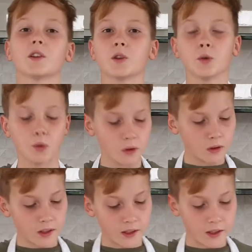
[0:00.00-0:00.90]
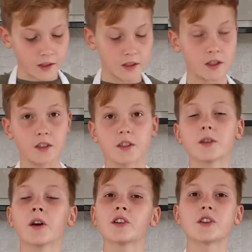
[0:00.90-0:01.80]
You will need
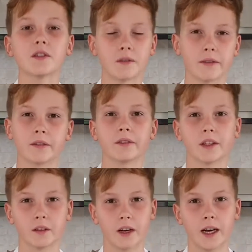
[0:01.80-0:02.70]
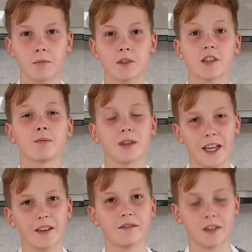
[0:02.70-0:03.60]
250 grams of
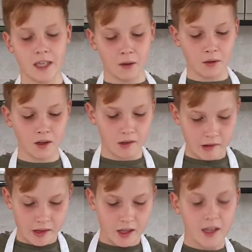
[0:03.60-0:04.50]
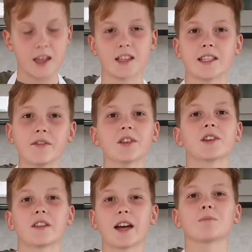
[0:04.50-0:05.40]
plain flour, a
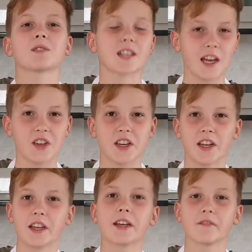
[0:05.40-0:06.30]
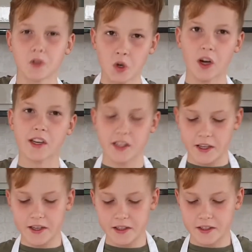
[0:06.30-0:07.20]
7-gram sachet of dried
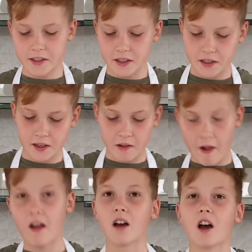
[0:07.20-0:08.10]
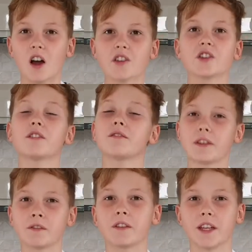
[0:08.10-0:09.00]
yeast,
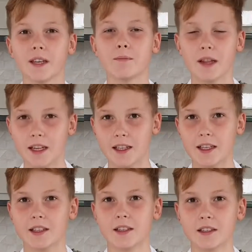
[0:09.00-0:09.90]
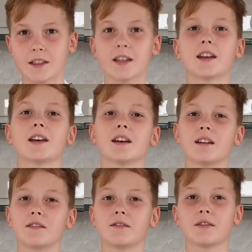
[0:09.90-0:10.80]
115 millilitres
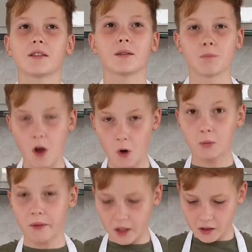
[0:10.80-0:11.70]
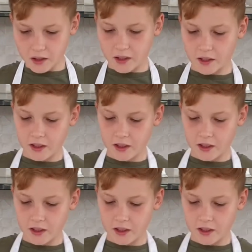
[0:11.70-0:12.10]
of whole milk,